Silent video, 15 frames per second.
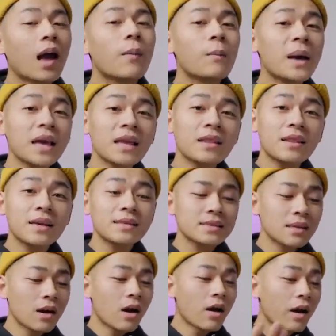making this
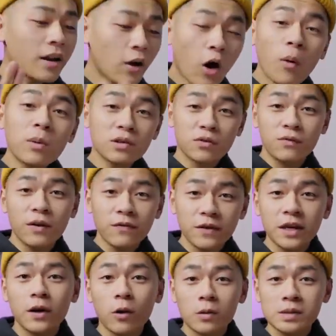an almost
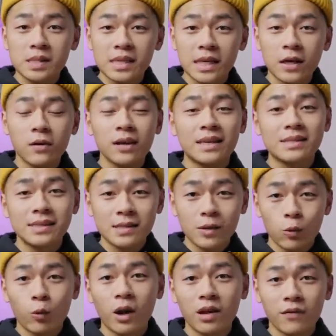50-year-old sneaker that's still
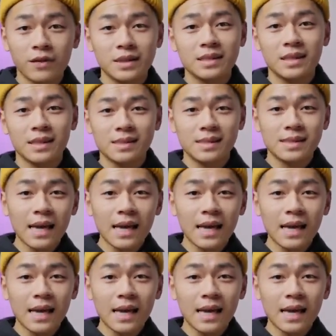relevant to this